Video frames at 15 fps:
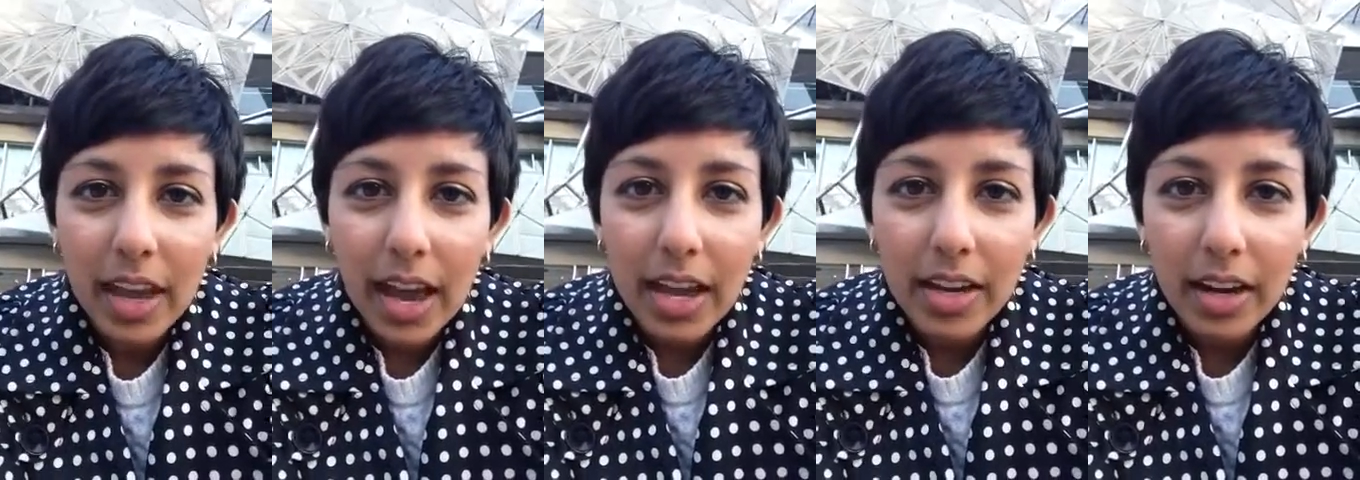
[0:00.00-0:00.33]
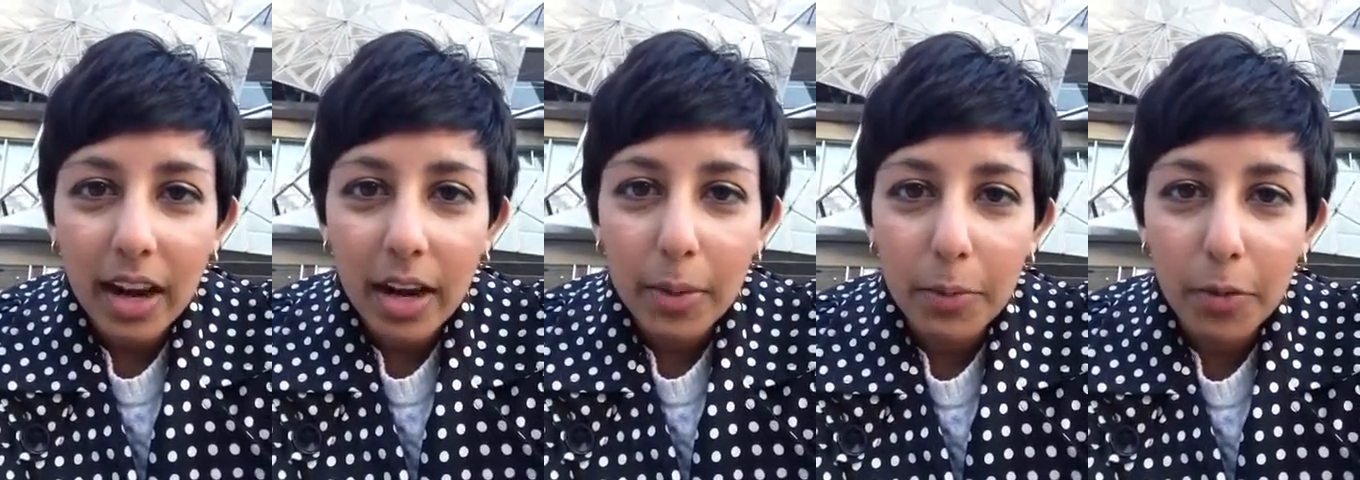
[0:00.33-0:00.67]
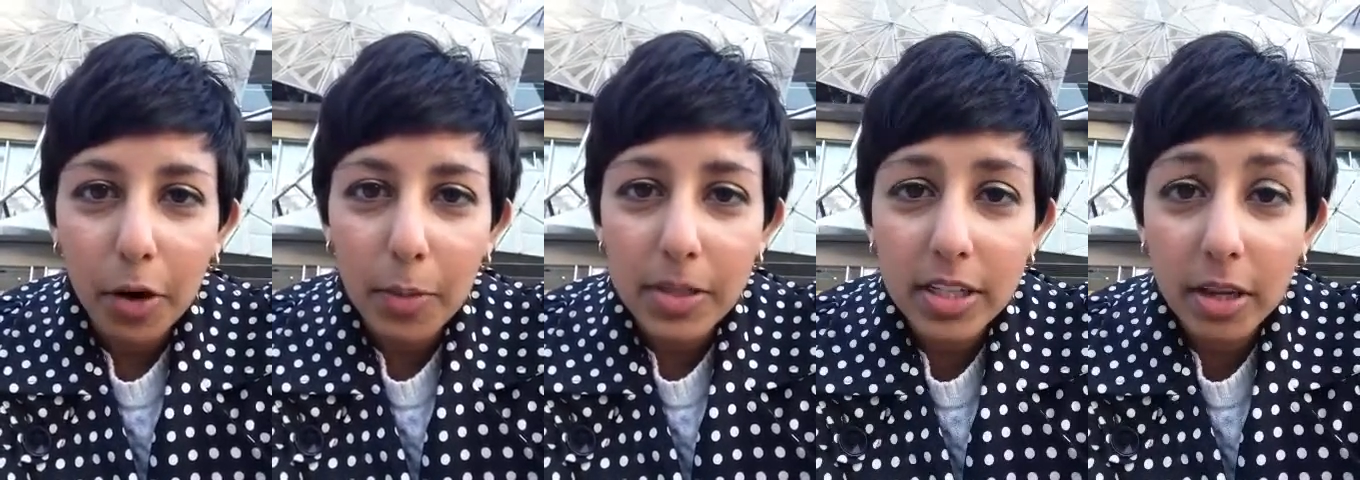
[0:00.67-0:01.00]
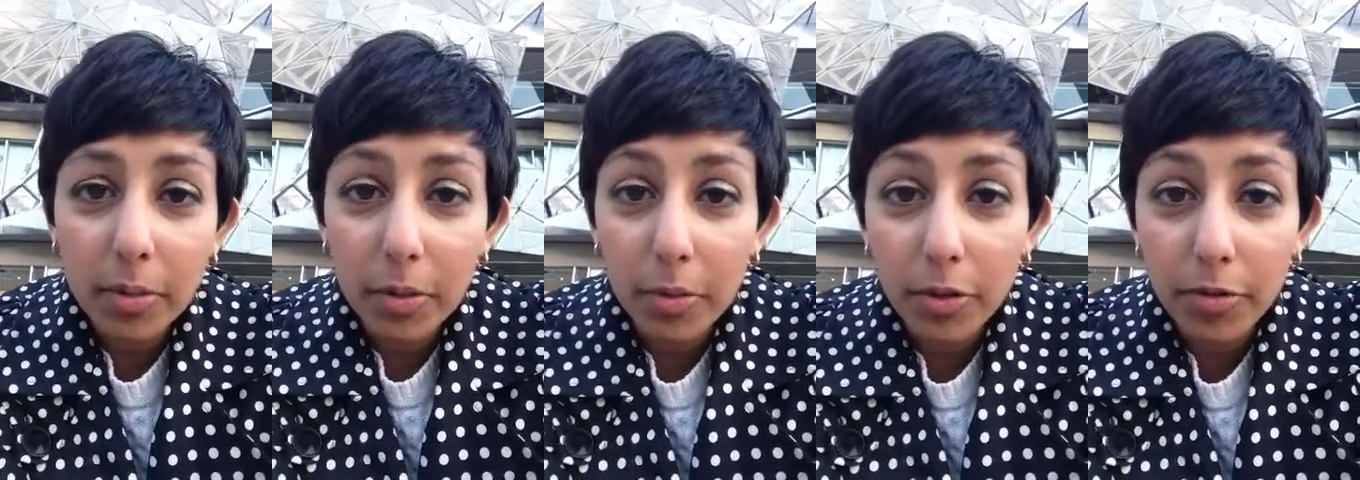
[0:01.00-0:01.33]
and I promise
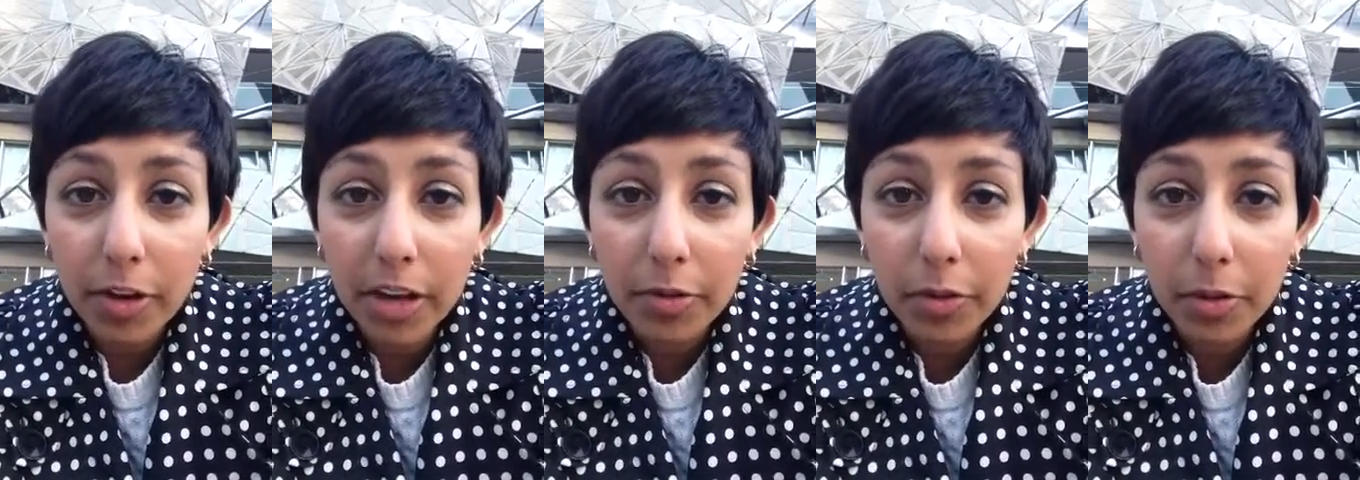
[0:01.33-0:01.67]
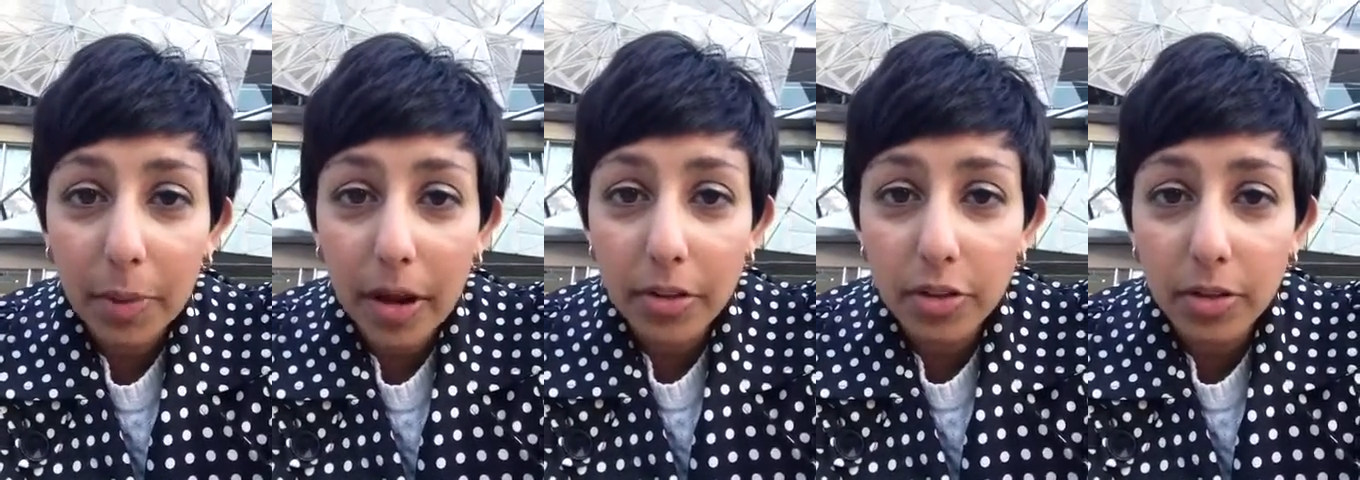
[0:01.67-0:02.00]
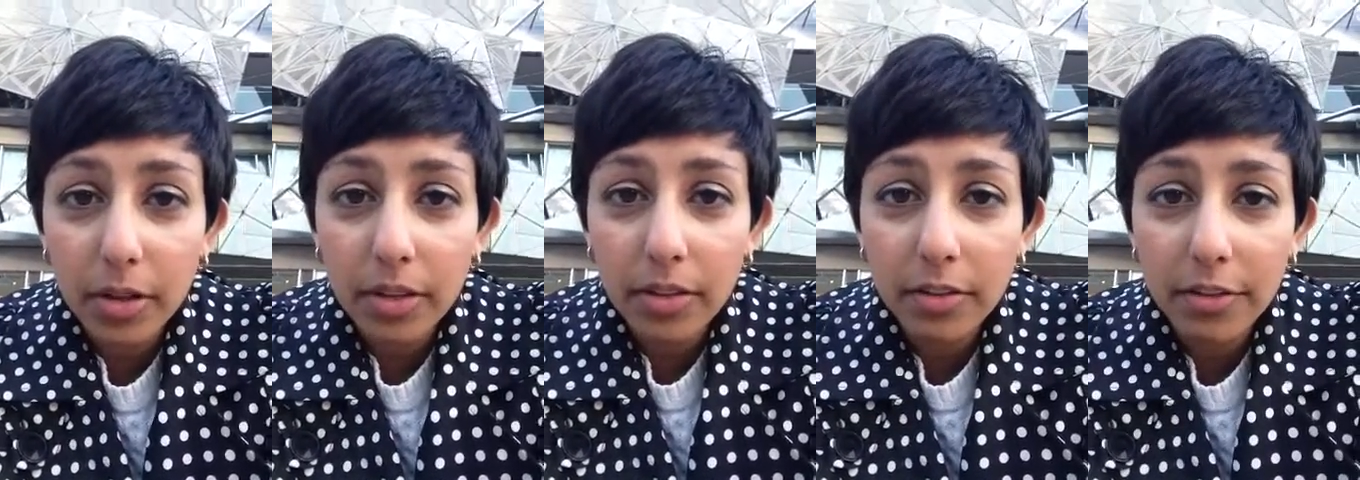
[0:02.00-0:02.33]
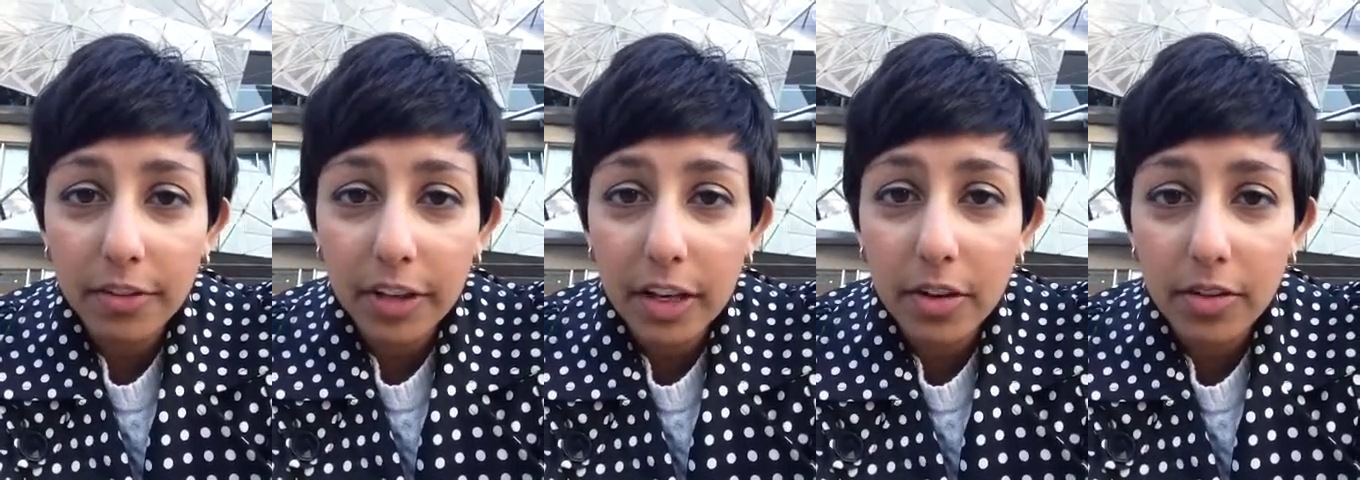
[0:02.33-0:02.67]
I'll be more faithful about doing
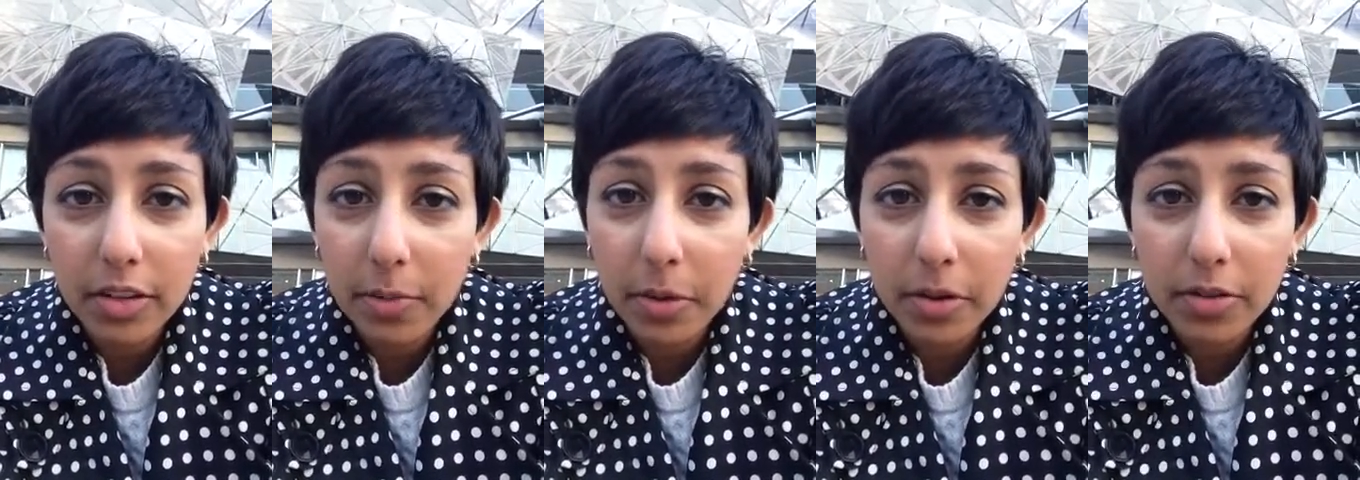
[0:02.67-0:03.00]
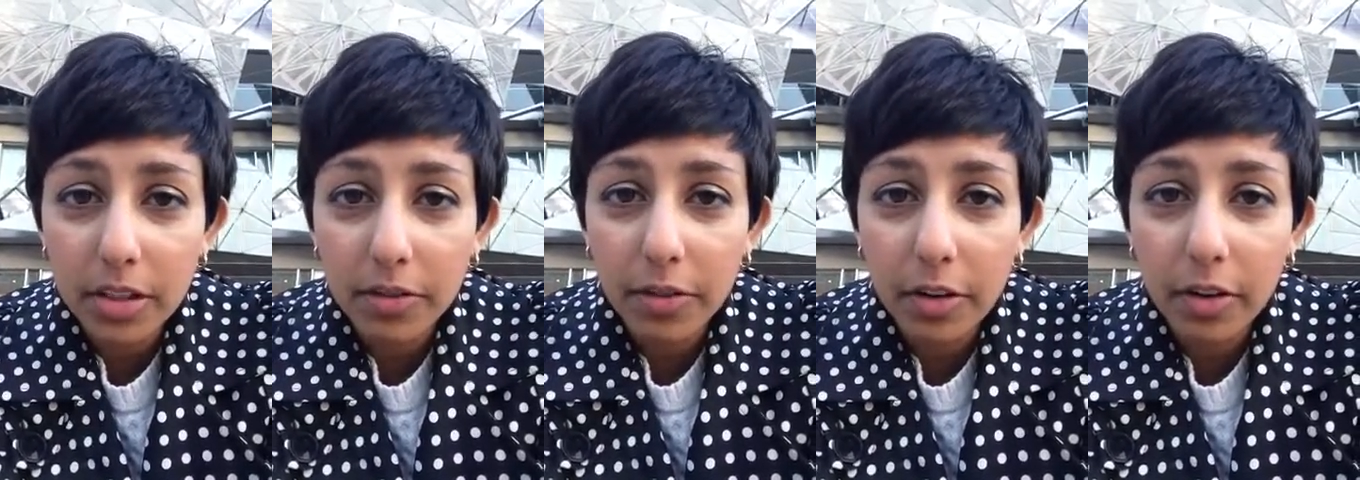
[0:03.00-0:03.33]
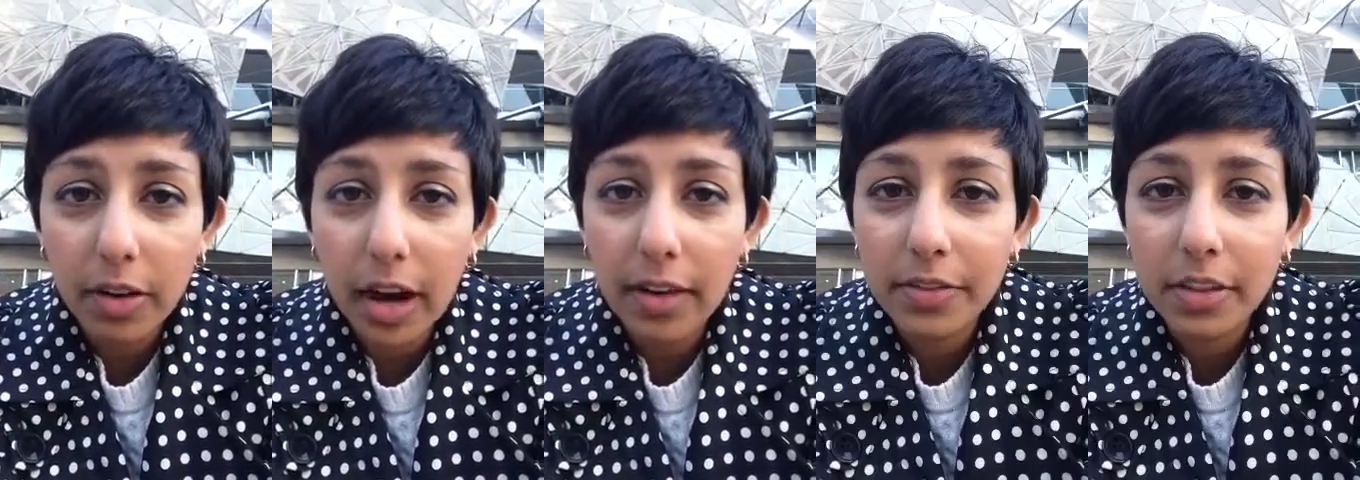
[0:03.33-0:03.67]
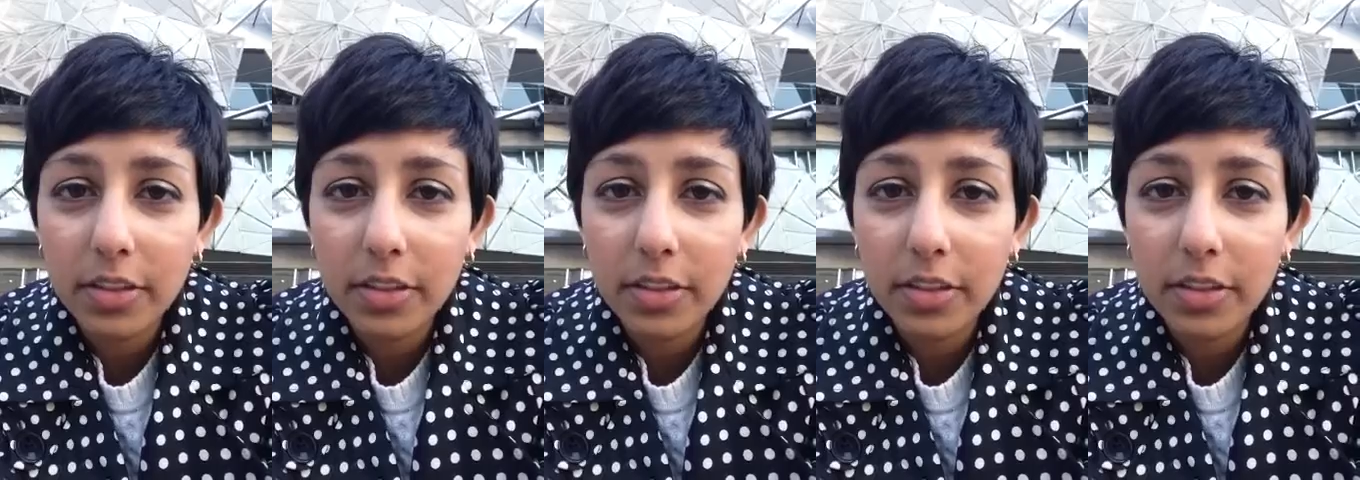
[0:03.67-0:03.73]
videos and posting photographs.